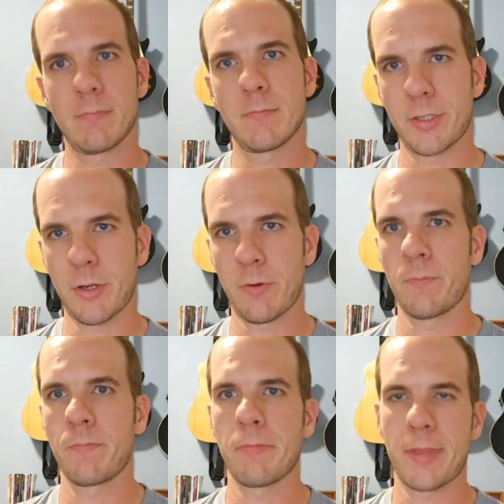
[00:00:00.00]

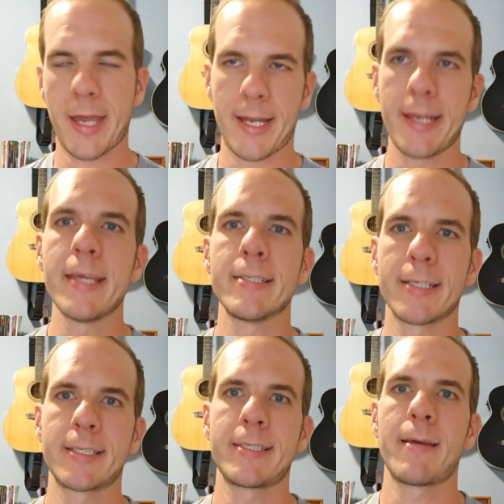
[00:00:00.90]
So that is
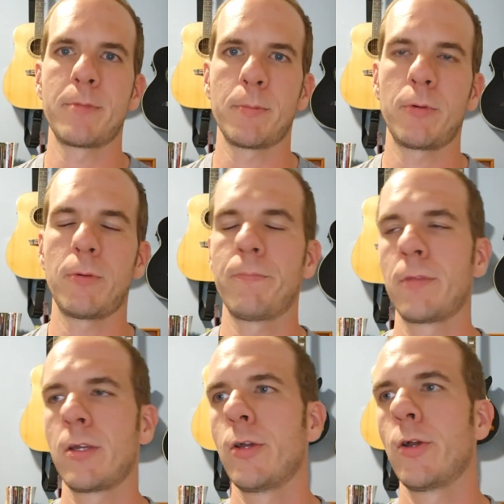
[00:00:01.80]
acceptable,
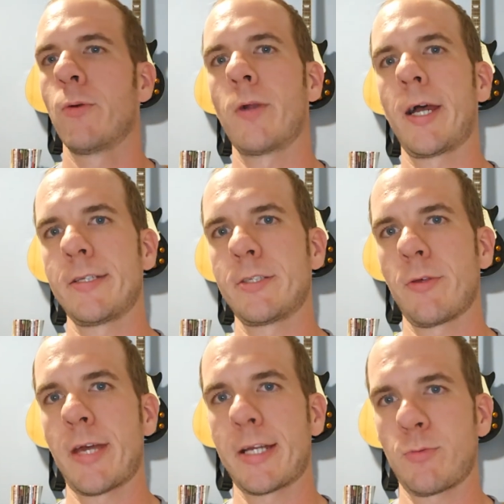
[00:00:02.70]
right?
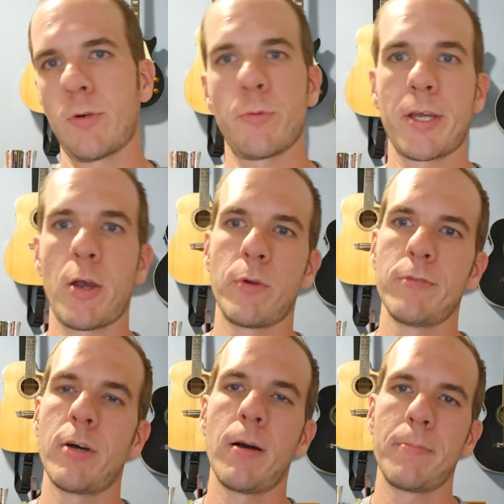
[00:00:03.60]
So that's where we go.
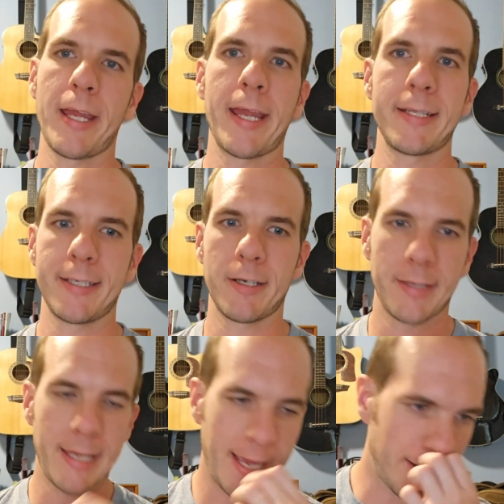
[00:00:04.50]
We've upped the ante
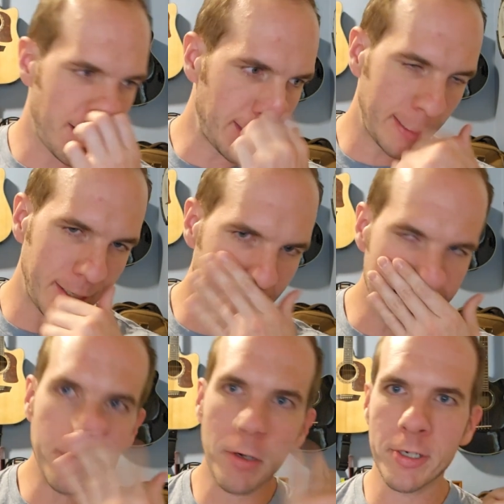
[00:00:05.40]
on that. And then
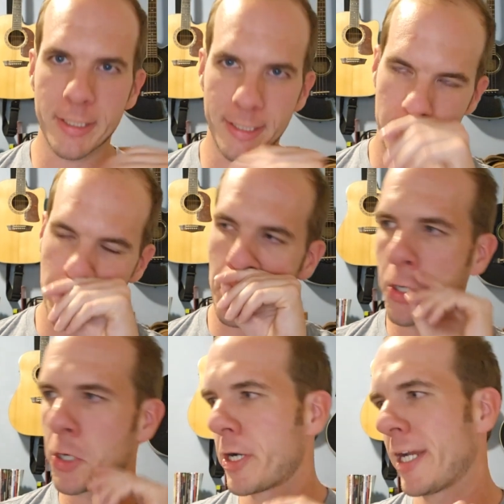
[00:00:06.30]
as far as the
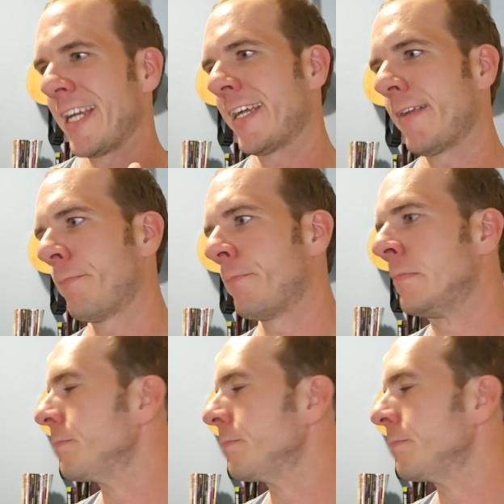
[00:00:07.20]
guitar and